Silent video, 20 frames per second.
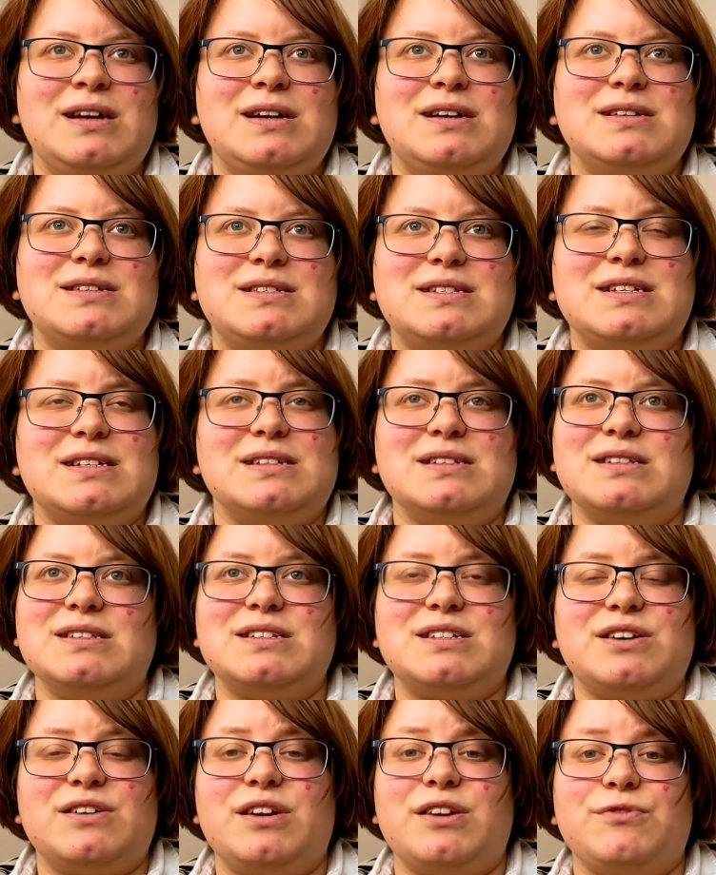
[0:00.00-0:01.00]
still
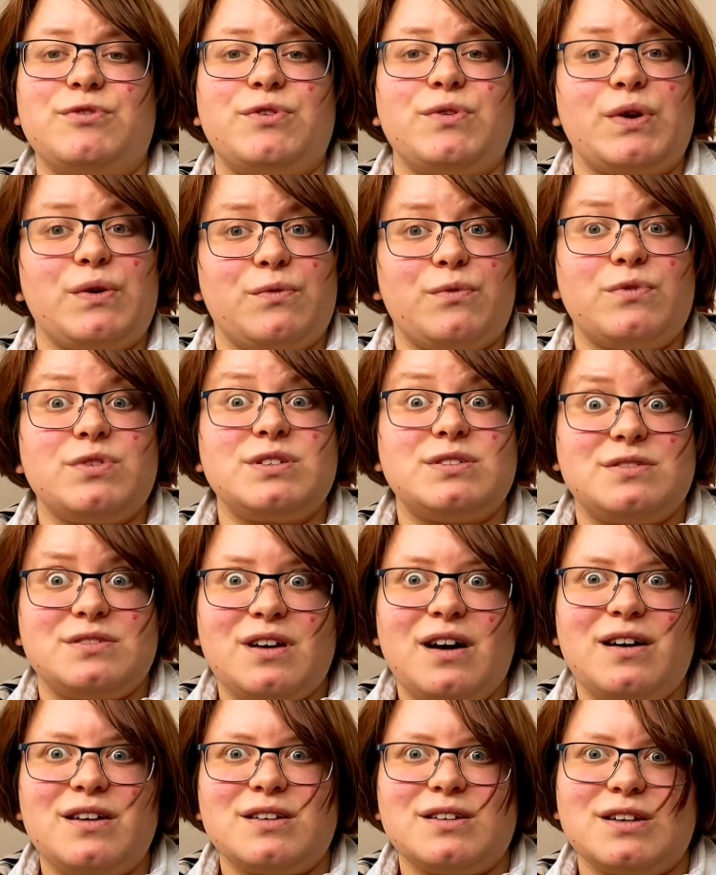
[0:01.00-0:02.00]
delivery
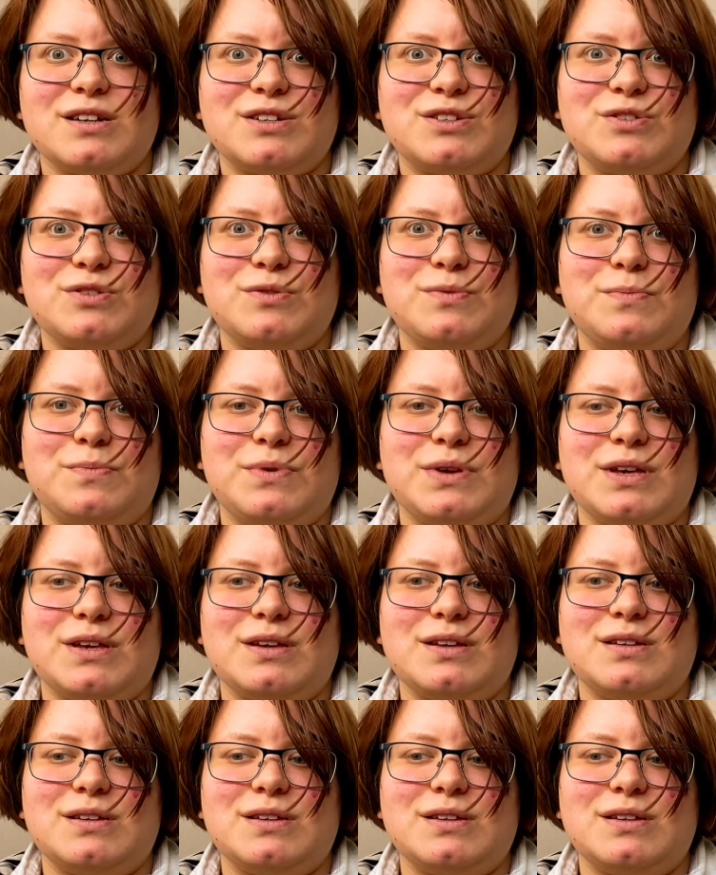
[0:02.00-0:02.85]
started to be